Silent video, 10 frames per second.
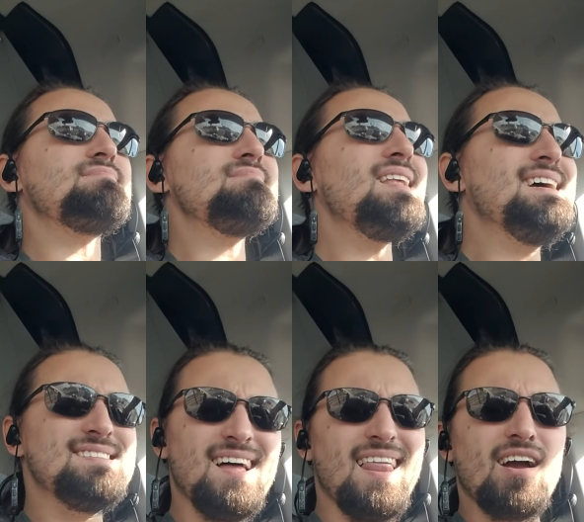It's
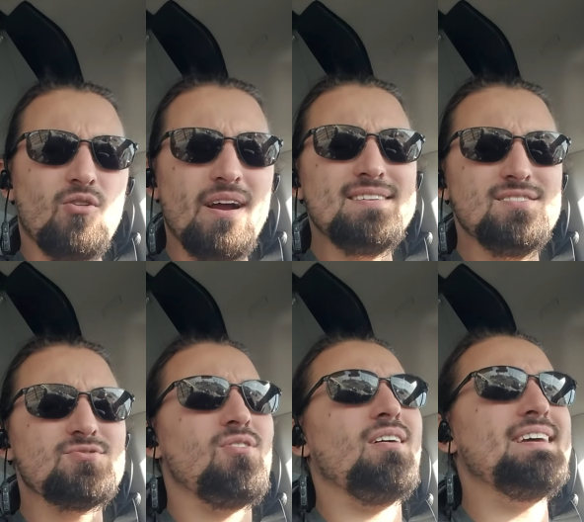not like crazy
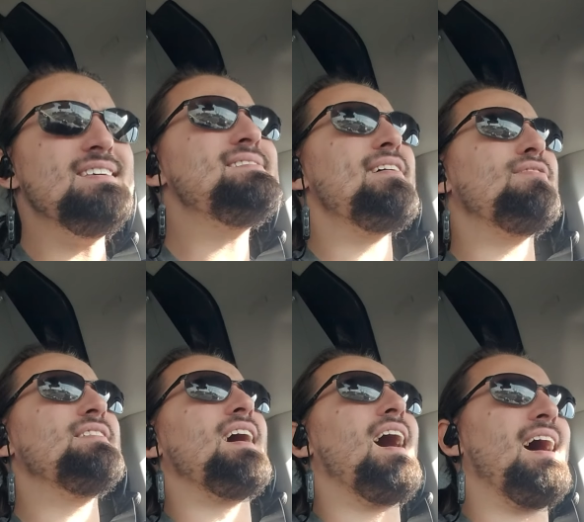strong. He's definitely
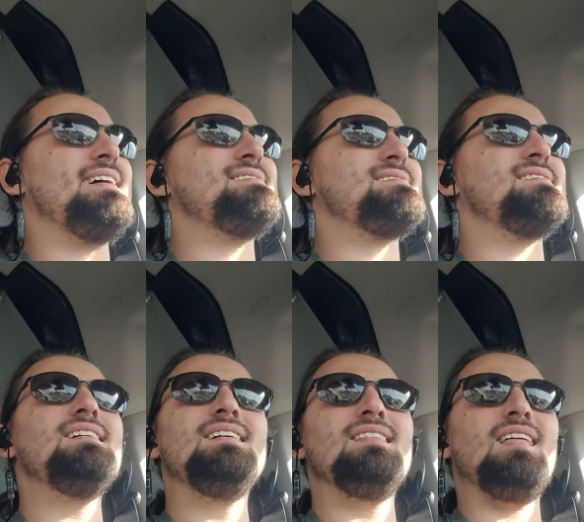the highest,
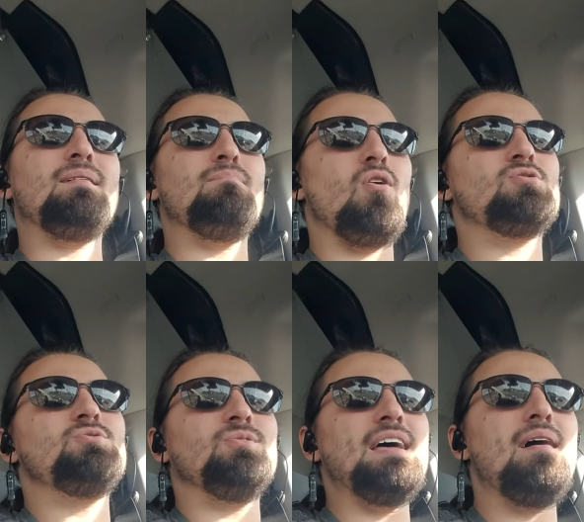like,
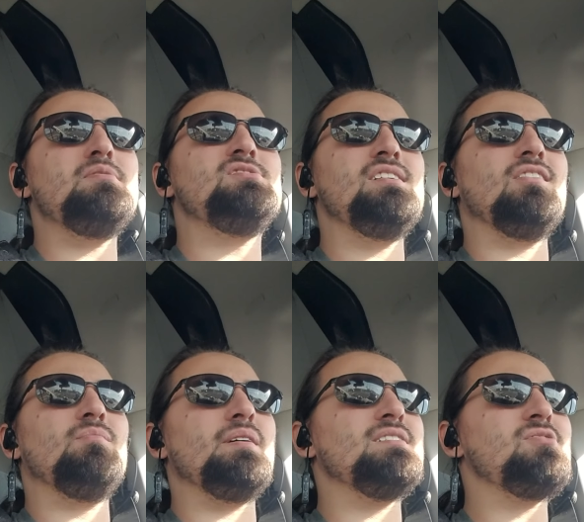martial damage dealer,
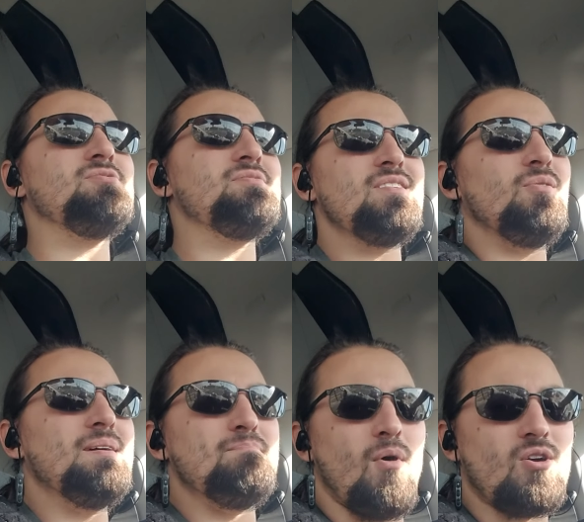but he's also the only
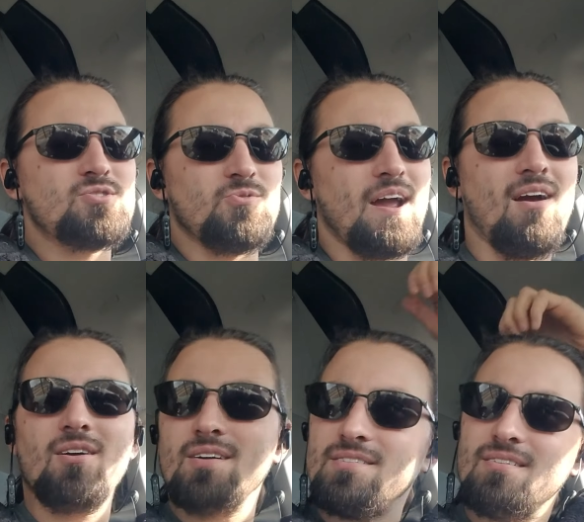martial
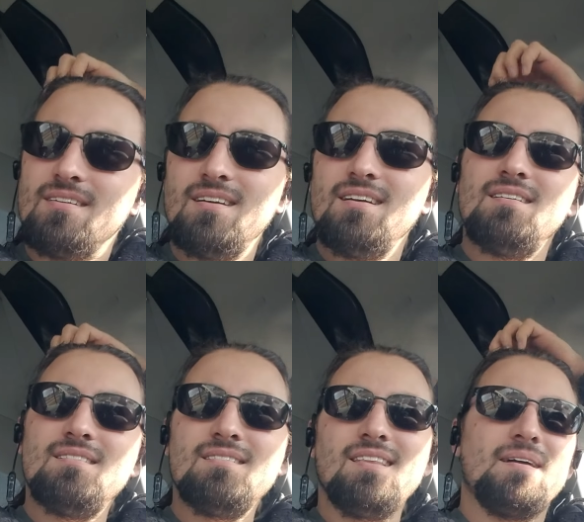character,
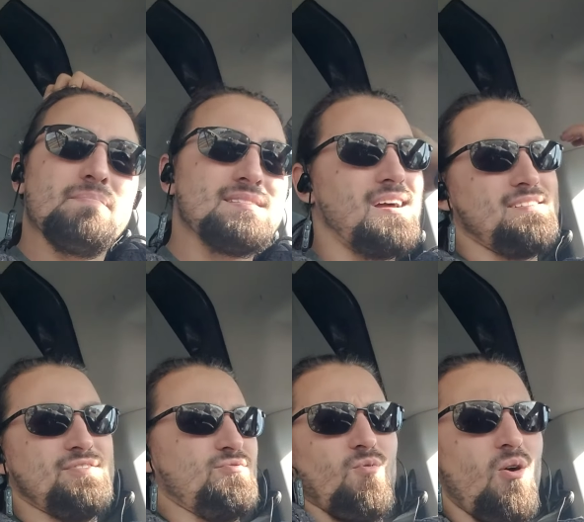like, besides
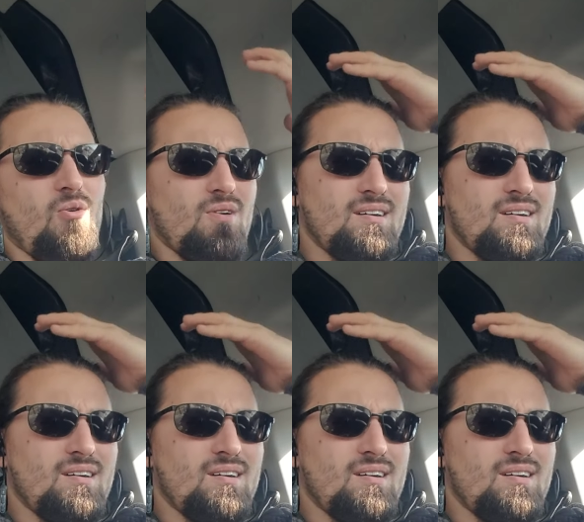the rogue.